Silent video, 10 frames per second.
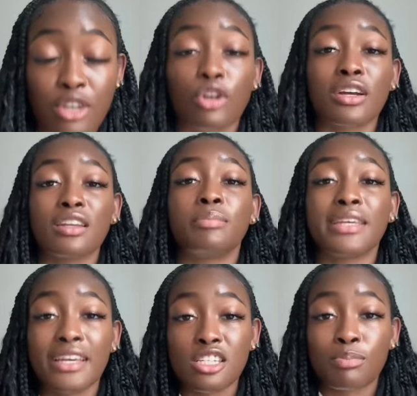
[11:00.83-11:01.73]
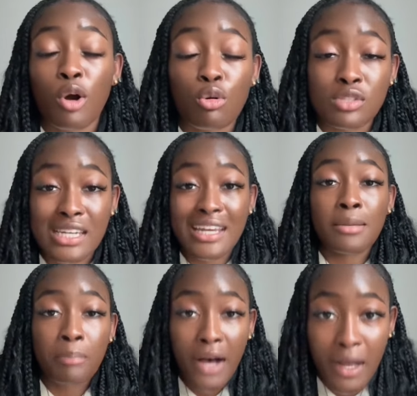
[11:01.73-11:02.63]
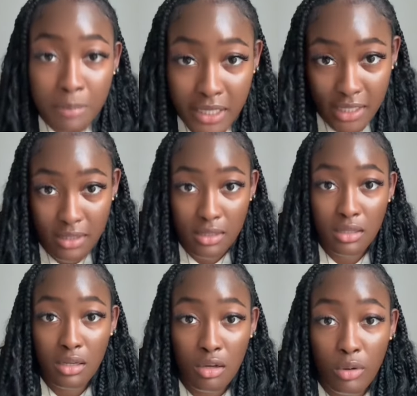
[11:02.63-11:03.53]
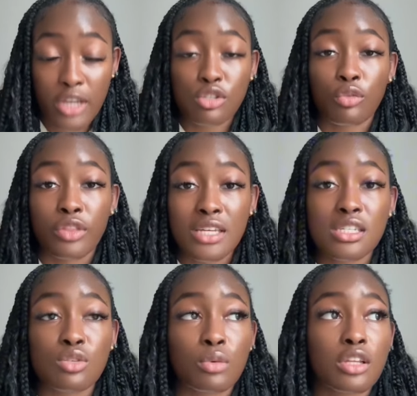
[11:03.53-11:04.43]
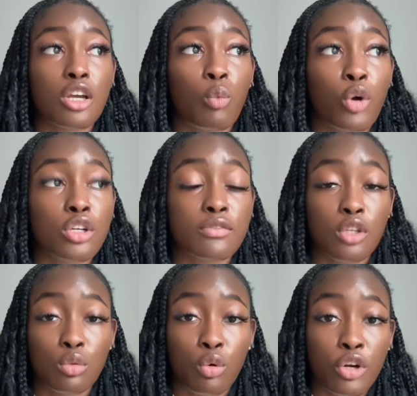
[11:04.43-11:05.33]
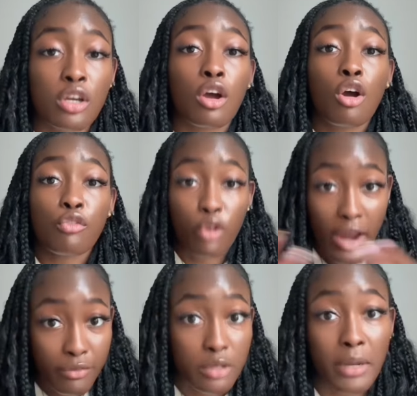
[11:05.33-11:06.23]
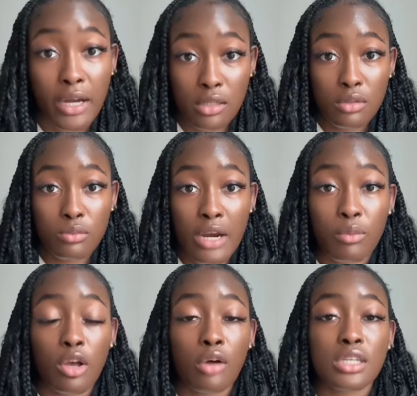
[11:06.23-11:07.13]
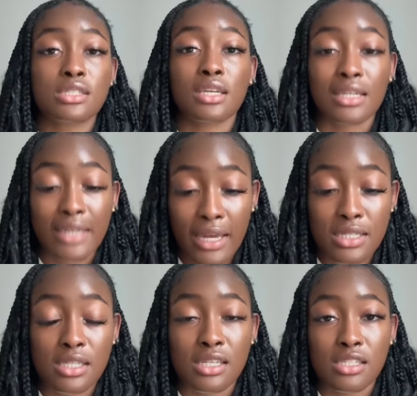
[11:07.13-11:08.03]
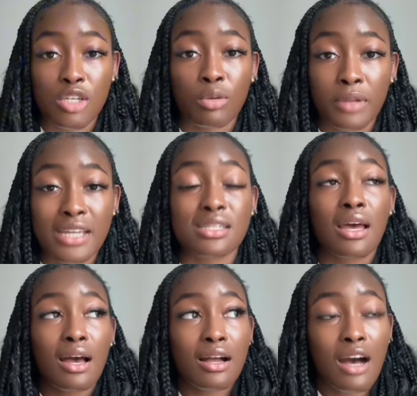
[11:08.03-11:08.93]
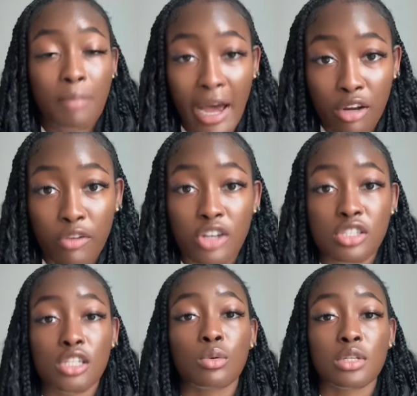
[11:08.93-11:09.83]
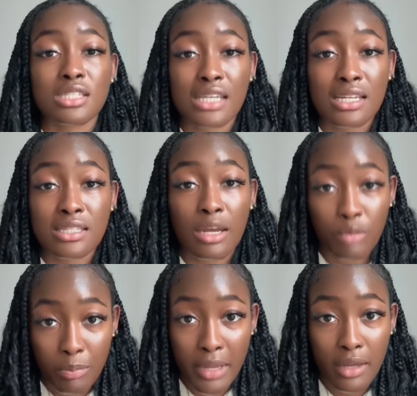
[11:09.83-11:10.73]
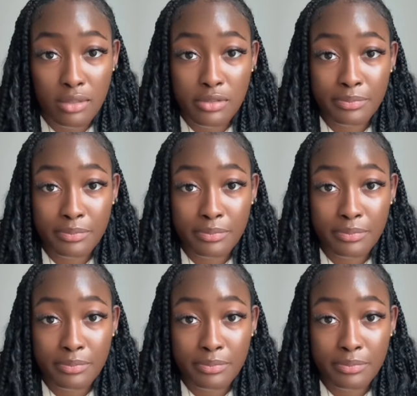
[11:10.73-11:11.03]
going to be exposed in public. Okay, so this is really a word of the Lord for everybody, right? We all need to get into the secret place, come out of our secret sins and repent.